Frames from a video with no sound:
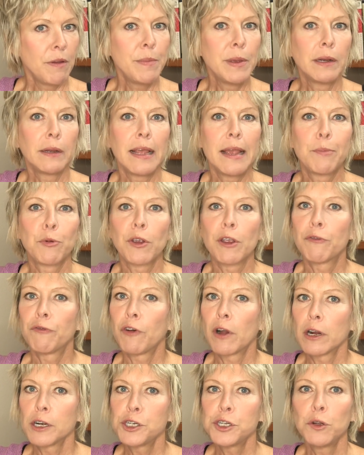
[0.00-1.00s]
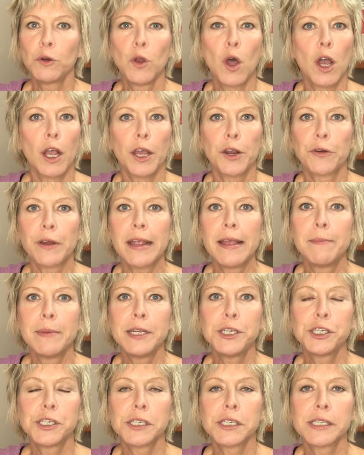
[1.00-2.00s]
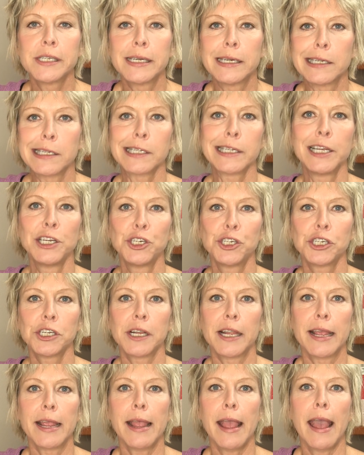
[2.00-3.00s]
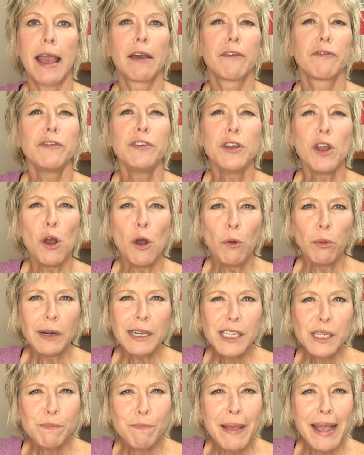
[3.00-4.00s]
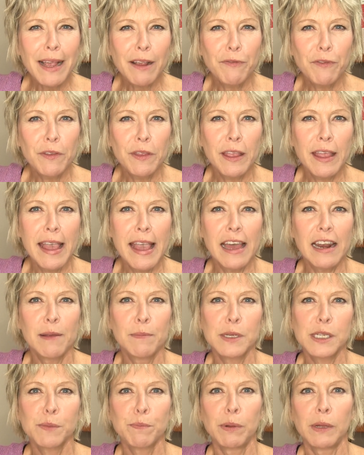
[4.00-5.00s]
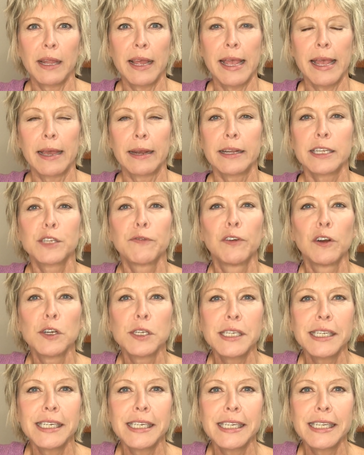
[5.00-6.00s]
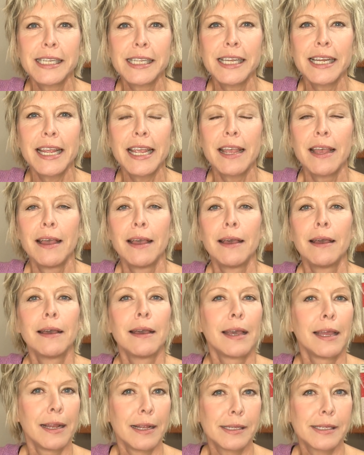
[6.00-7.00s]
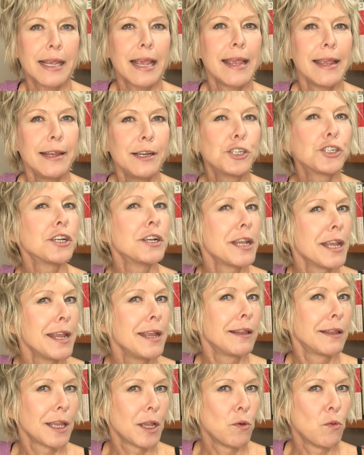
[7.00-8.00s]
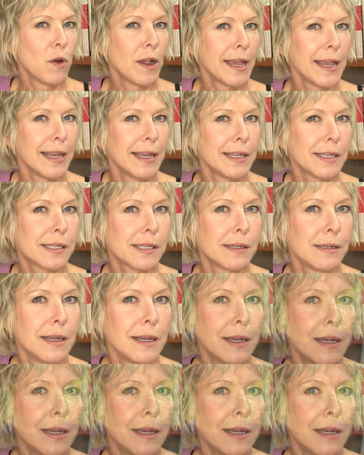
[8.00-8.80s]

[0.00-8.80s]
We've been laboring far too long under images that essentially have no respect for the cannabis plant, its versatility, and its ancient healing ways.